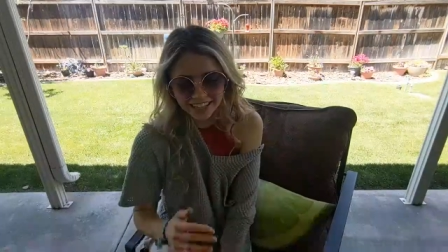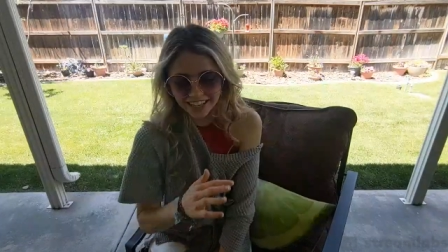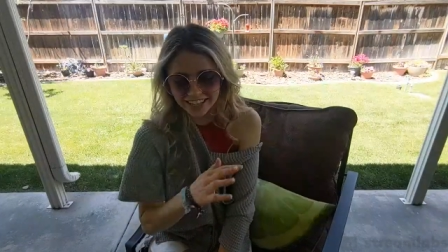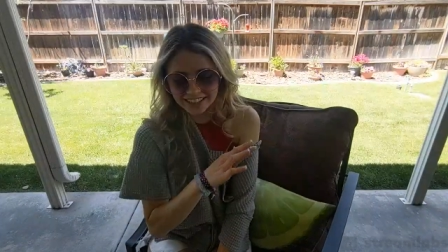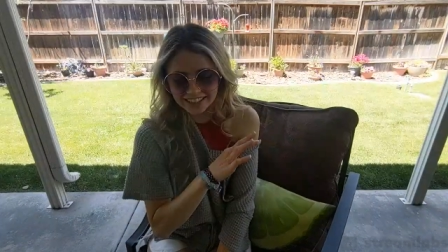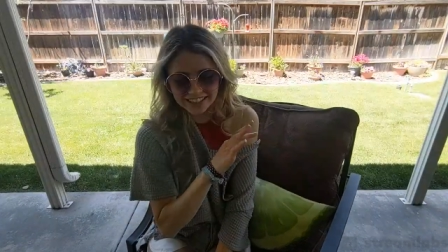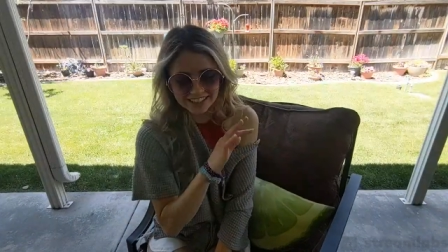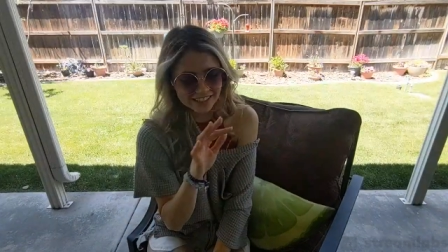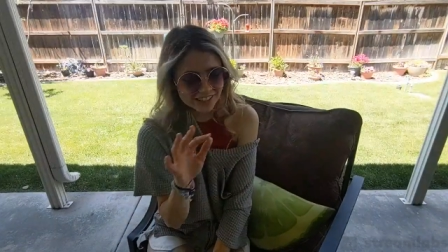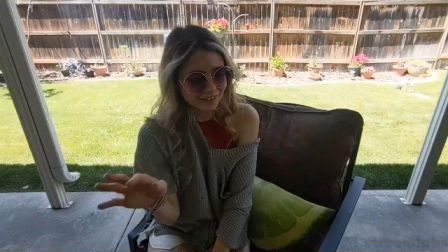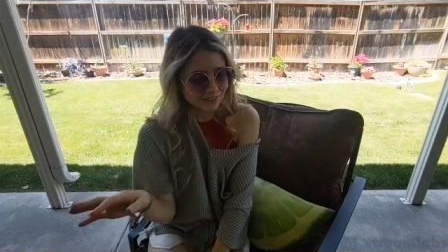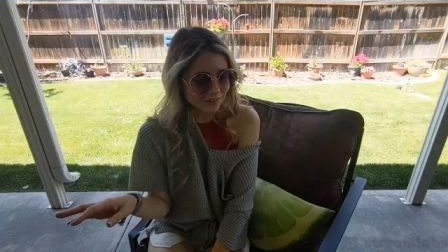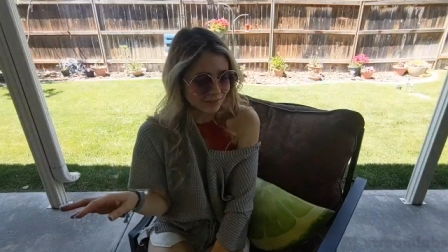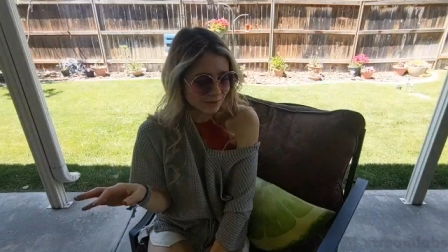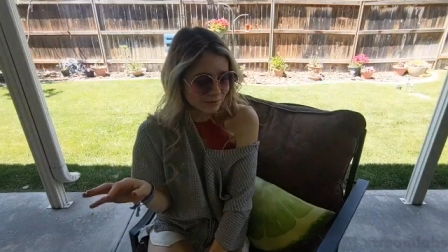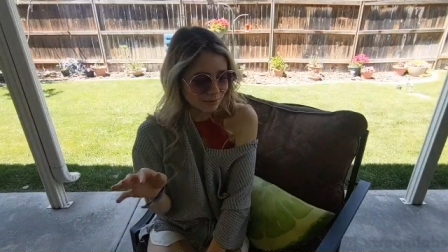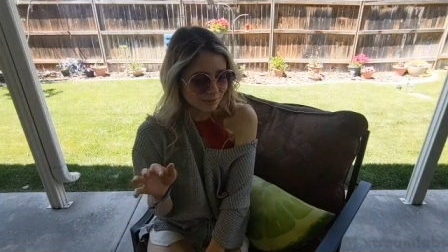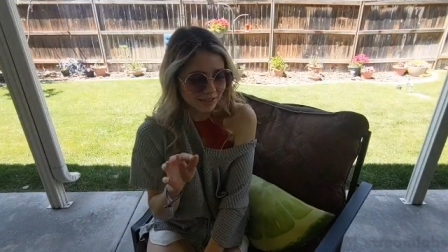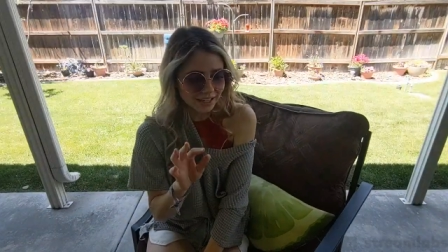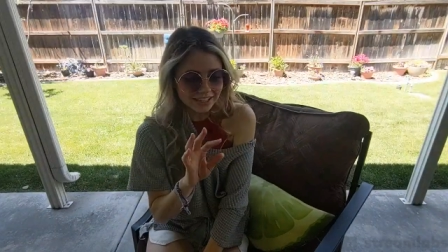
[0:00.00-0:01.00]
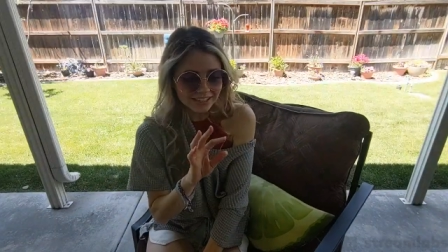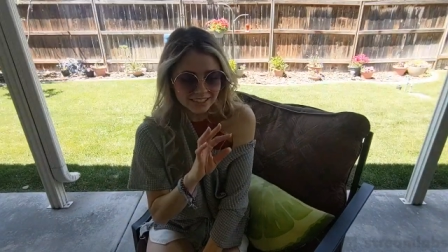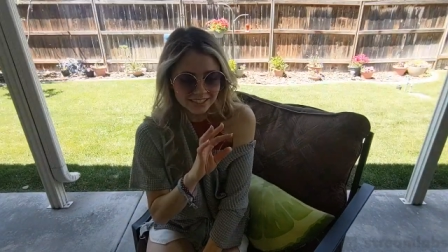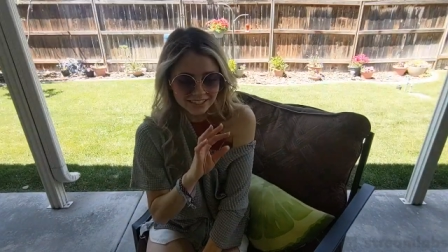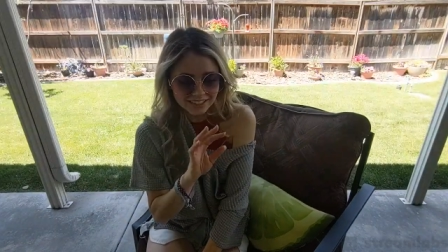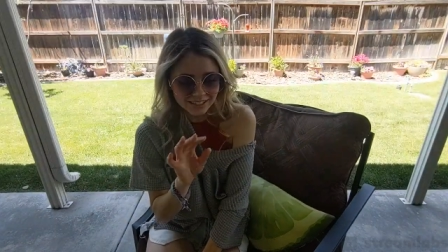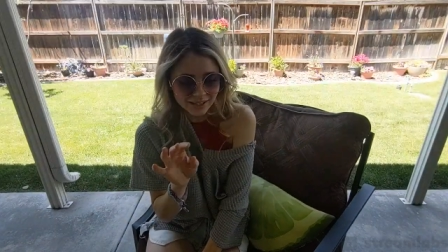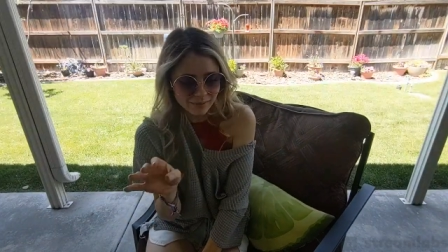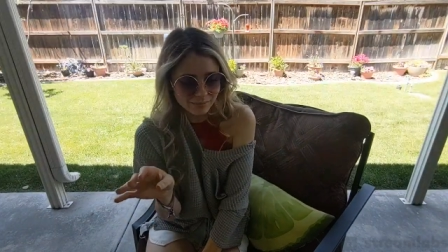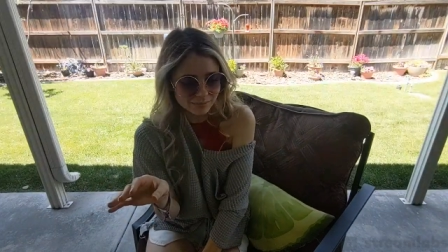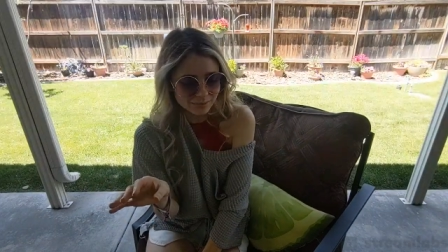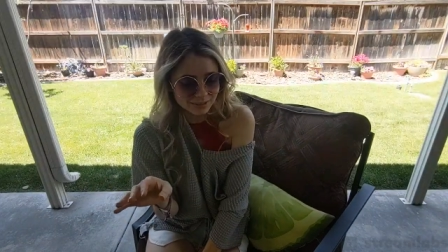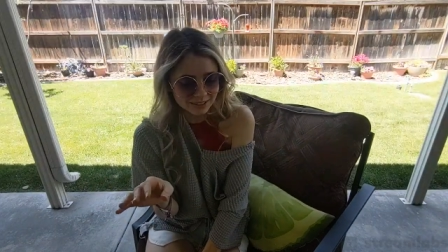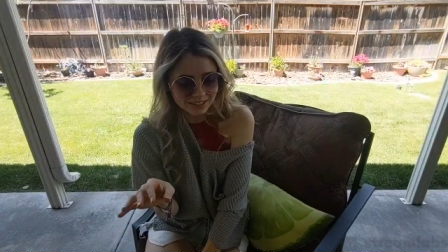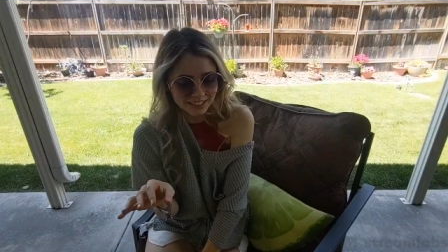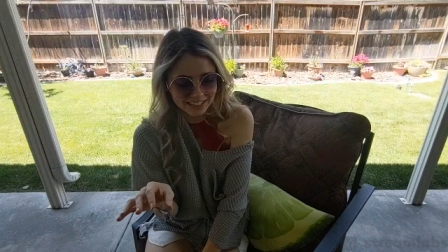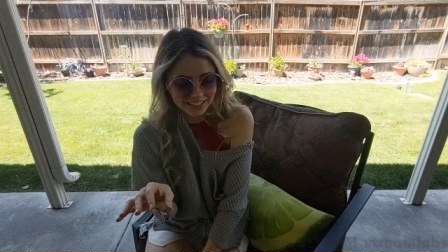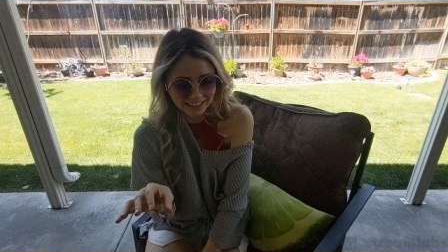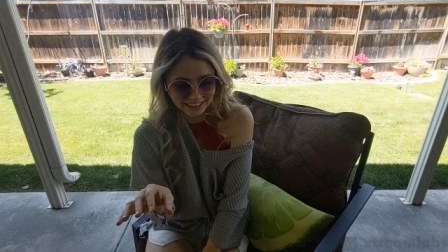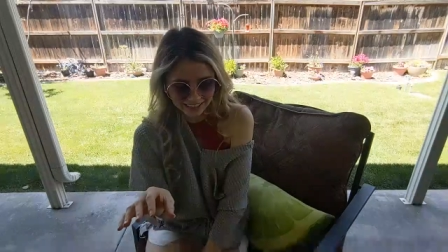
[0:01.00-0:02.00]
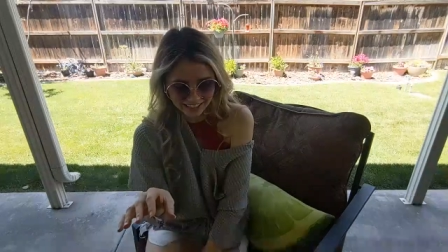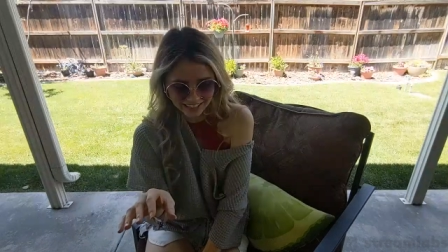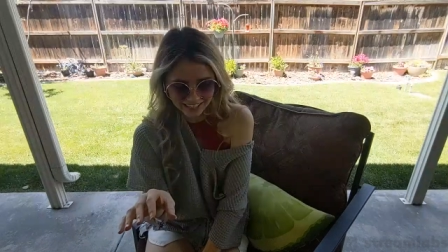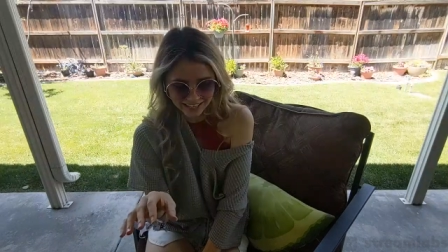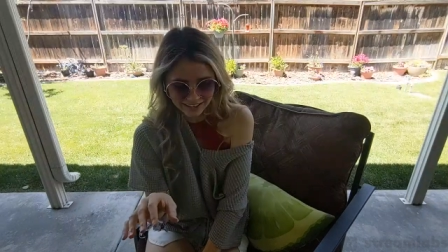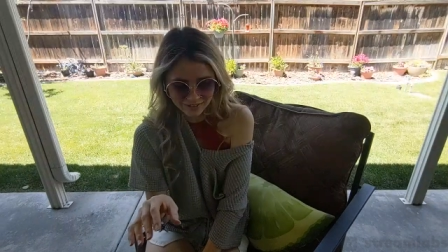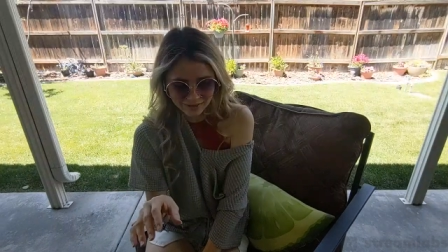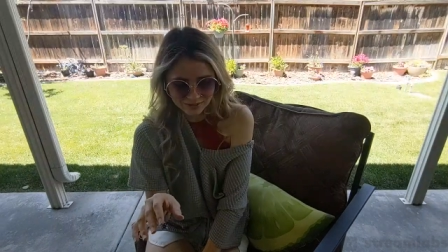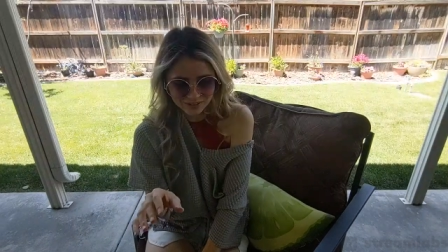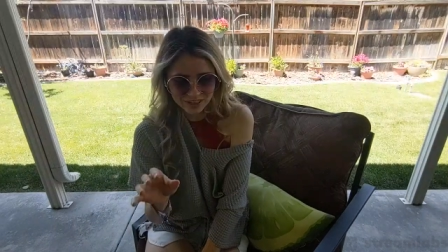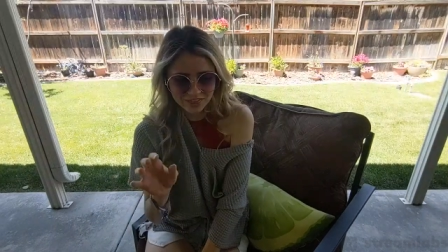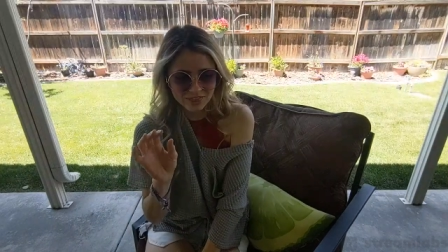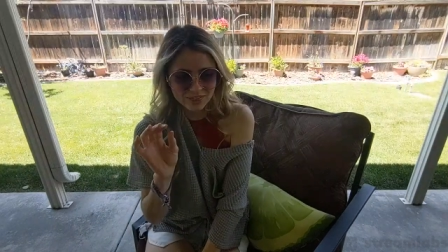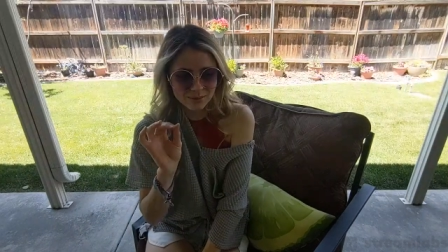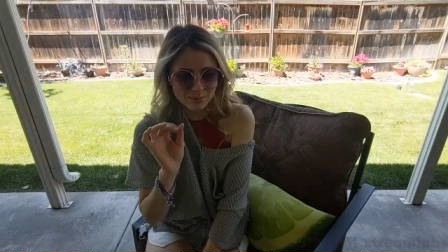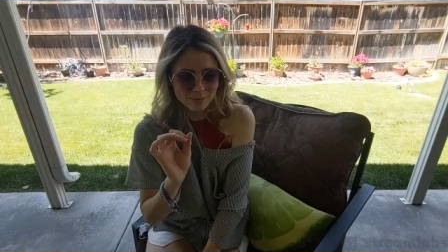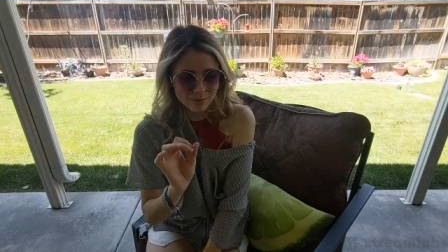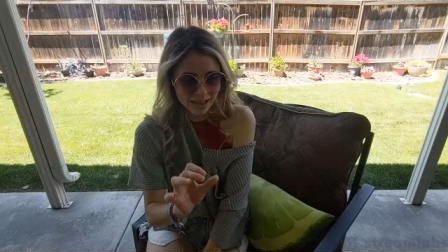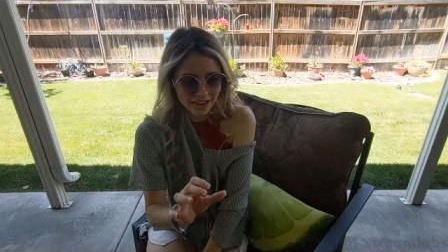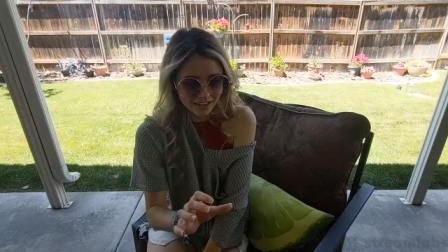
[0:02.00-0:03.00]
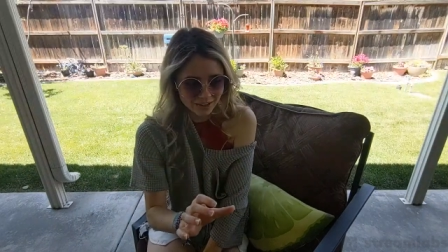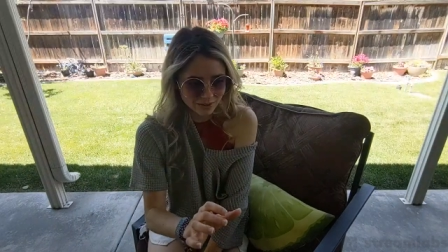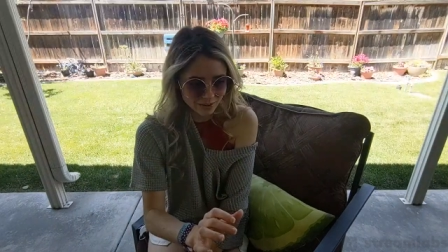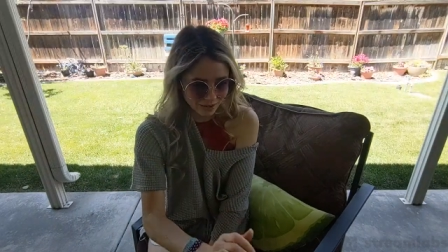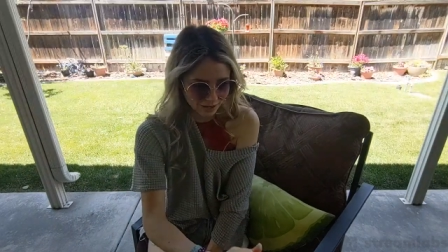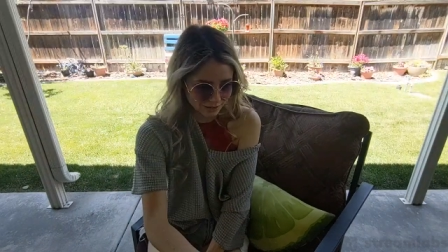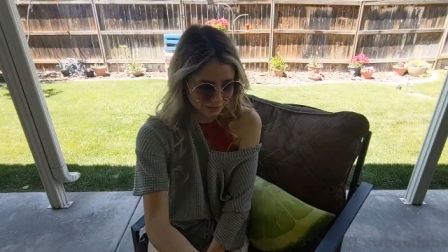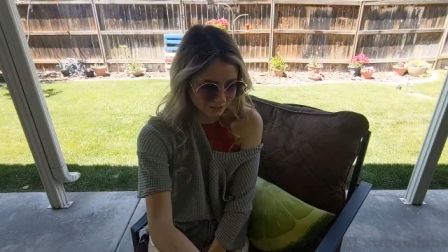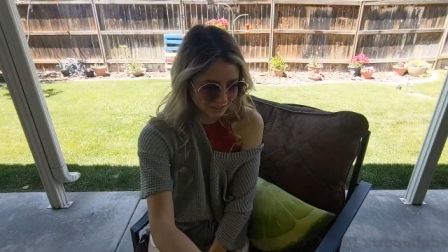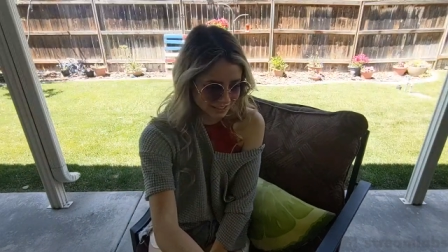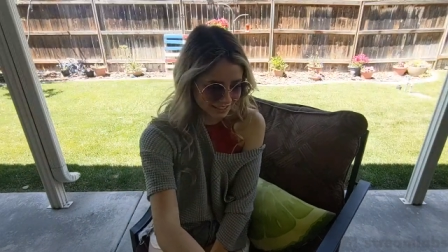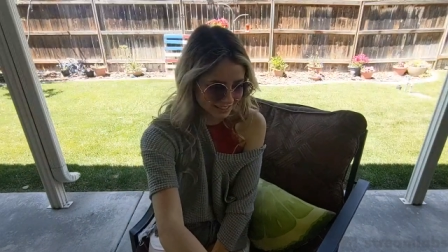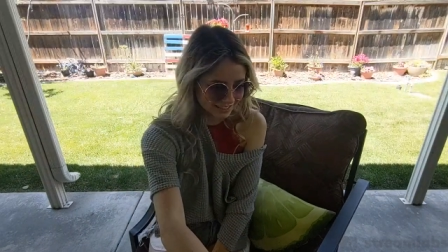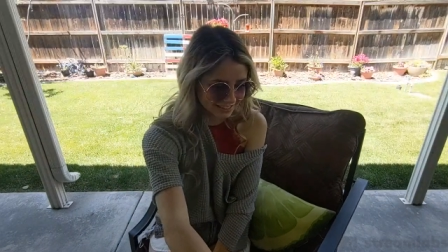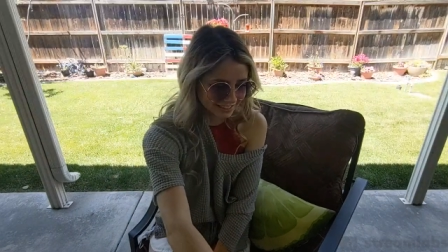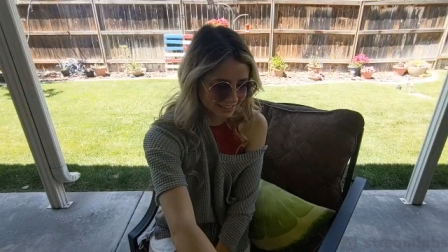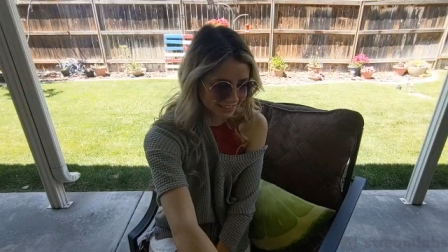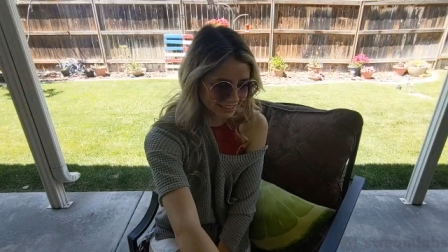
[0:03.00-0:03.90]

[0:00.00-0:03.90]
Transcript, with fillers: can't see you. You blend in completely with the background.